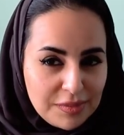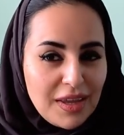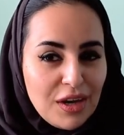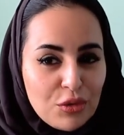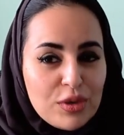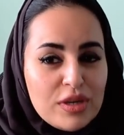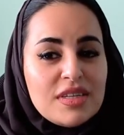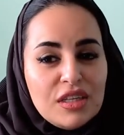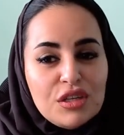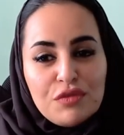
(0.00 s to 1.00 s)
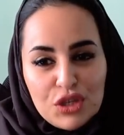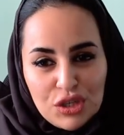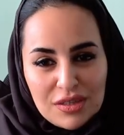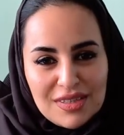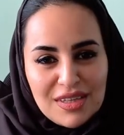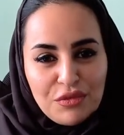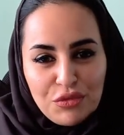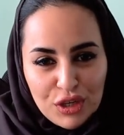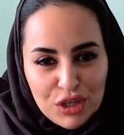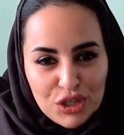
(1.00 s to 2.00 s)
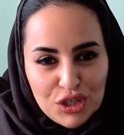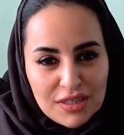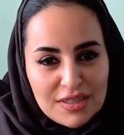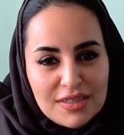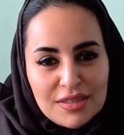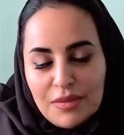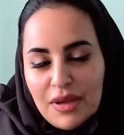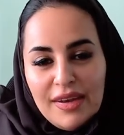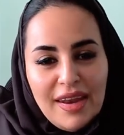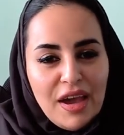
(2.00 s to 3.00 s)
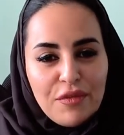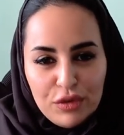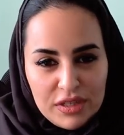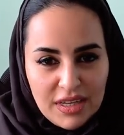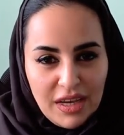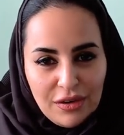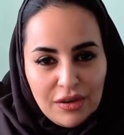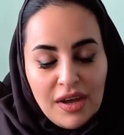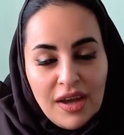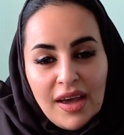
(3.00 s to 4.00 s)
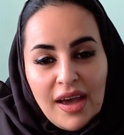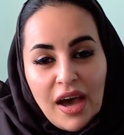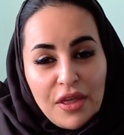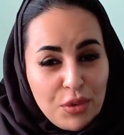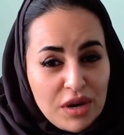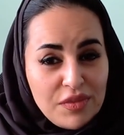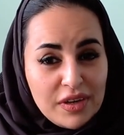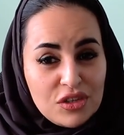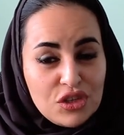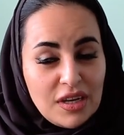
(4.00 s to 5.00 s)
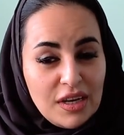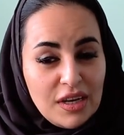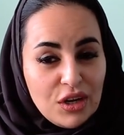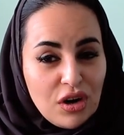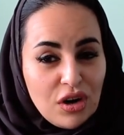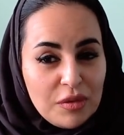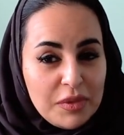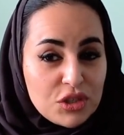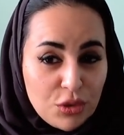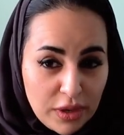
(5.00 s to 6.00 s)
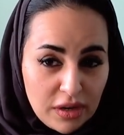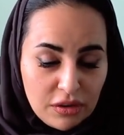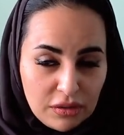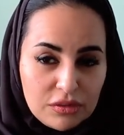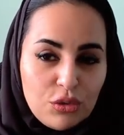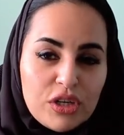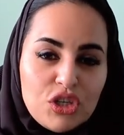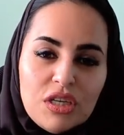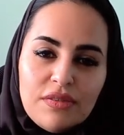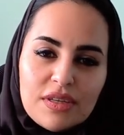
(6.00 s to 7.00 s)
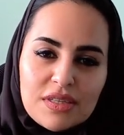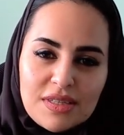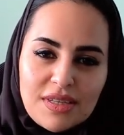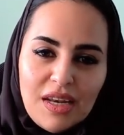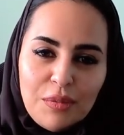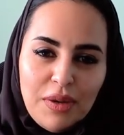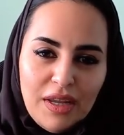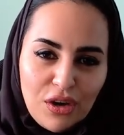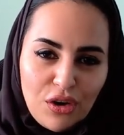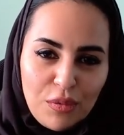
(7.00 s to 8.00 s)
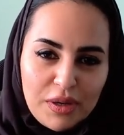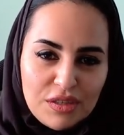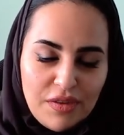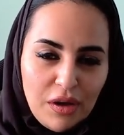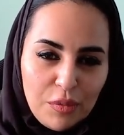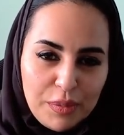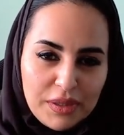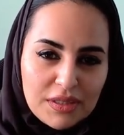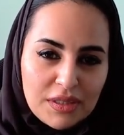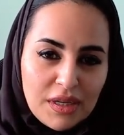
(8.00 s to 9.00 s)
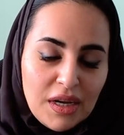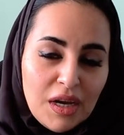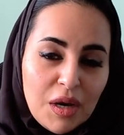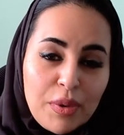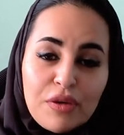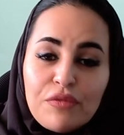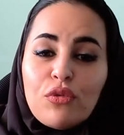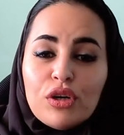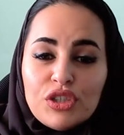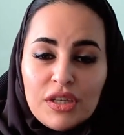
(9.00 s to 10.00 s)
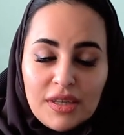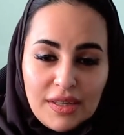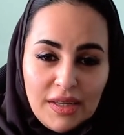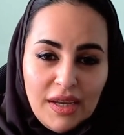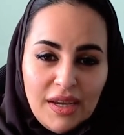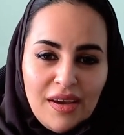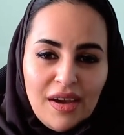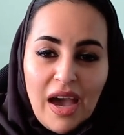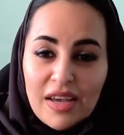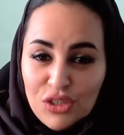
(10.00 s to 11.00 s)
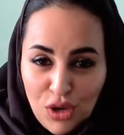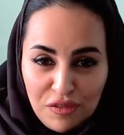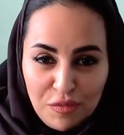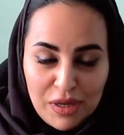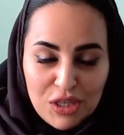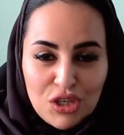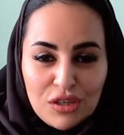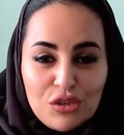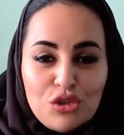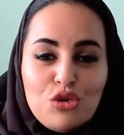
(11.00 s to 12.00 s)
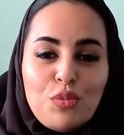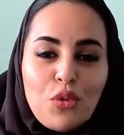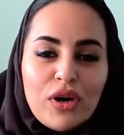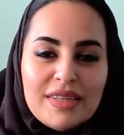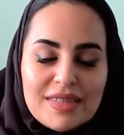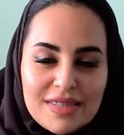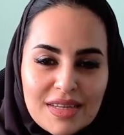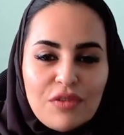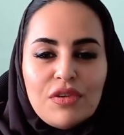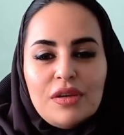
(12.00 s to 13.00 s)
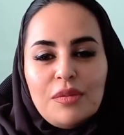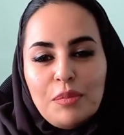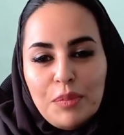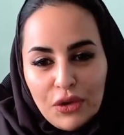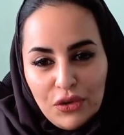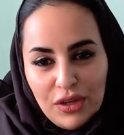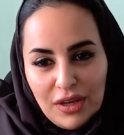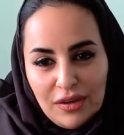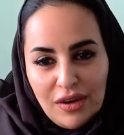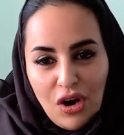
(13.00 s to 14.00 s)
increasing divisions and frictions in every scale. A thriving digital economy is critical to achieving sustainable economic development. But unfortunately, as you have mentioned, 2.7 billion